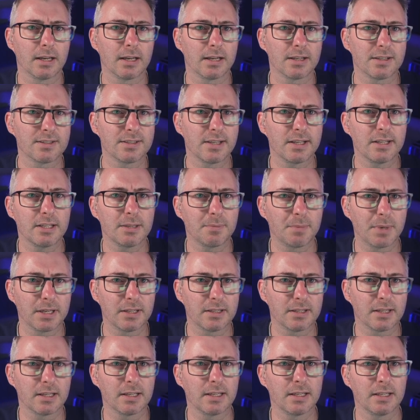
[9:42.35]
Send to
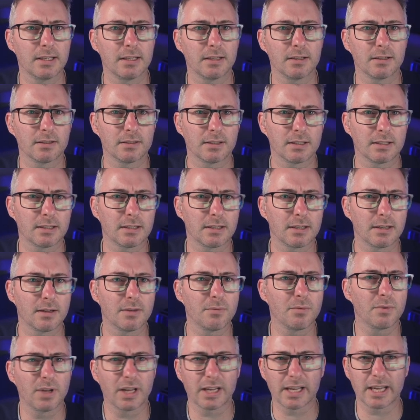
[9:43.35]
PT,
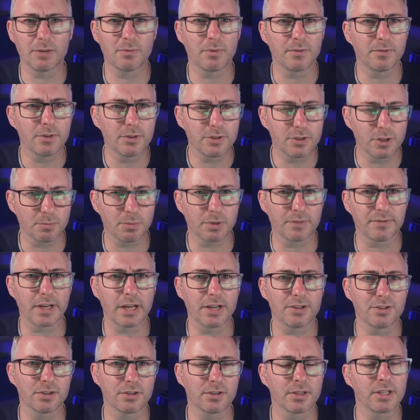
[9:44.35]
again, we've used an
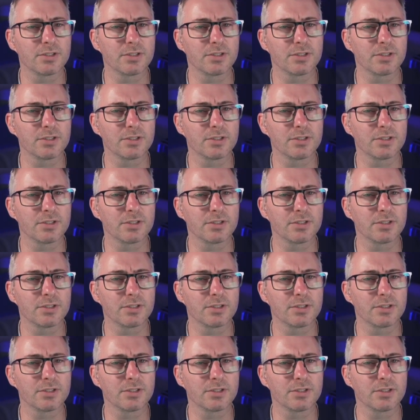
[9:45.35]
abbreviation.